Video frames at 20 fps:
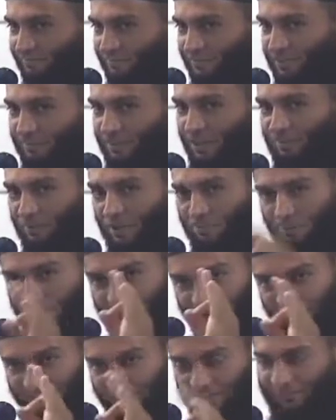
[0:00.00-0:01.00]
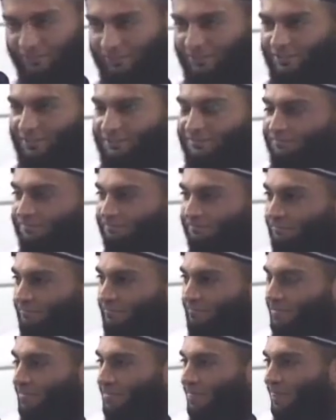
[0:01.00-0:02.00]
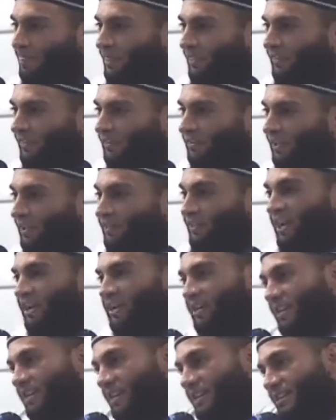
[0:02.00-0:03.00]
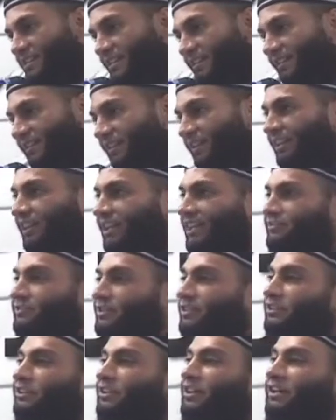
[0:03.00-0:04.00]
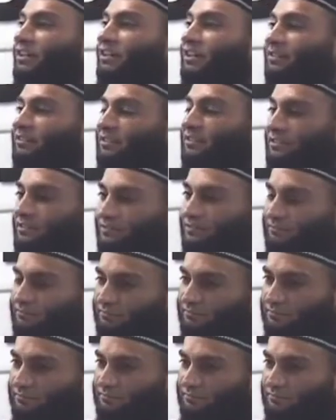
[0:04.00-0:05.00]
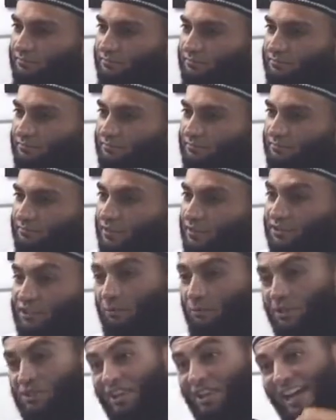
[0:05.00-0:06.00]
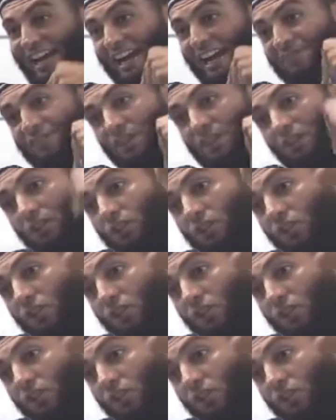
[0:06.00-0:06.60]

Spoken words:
to be more precise. And then he leaves the toilet. So when you enter the